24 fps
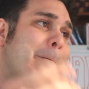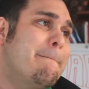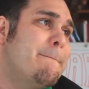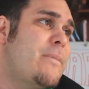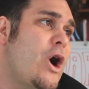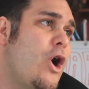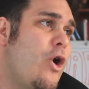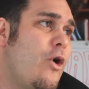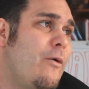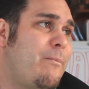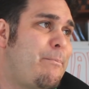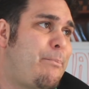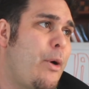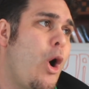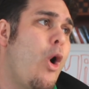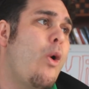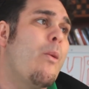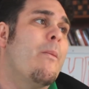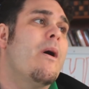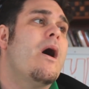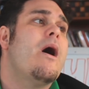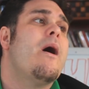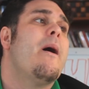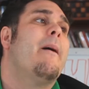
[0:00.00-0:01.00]
Boom,
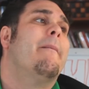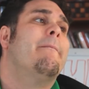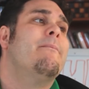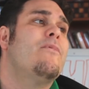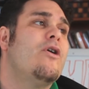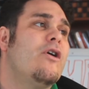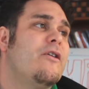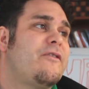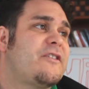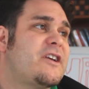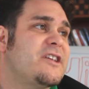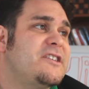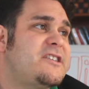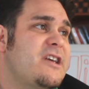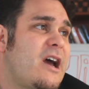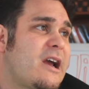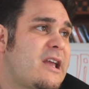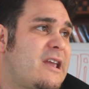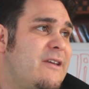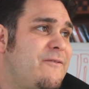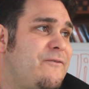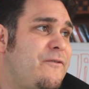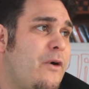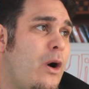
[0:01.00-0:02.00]
boom. Move
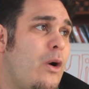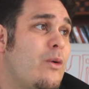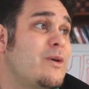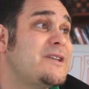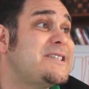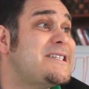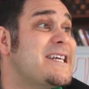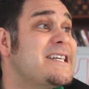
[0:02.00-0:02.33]
Kentucky forward.